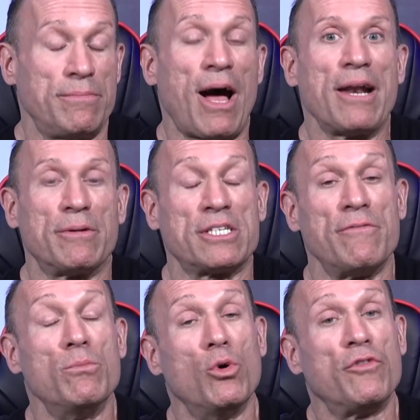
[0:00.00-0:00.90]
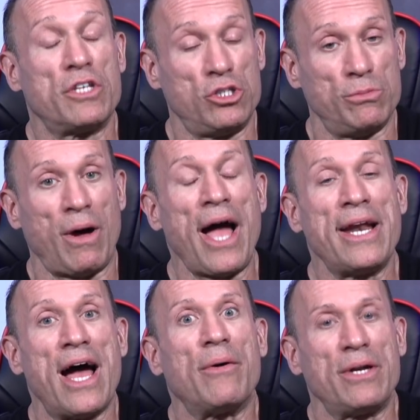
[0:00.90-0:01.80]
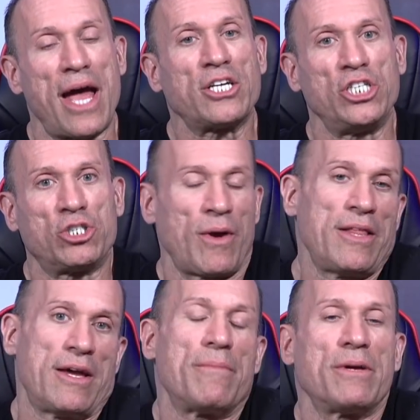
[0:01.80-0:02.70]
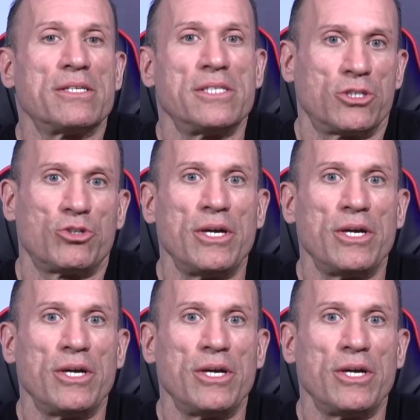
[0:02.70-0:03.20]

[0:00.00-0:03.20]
and bodybuilders have moved to Dubai now and actually train there, because they're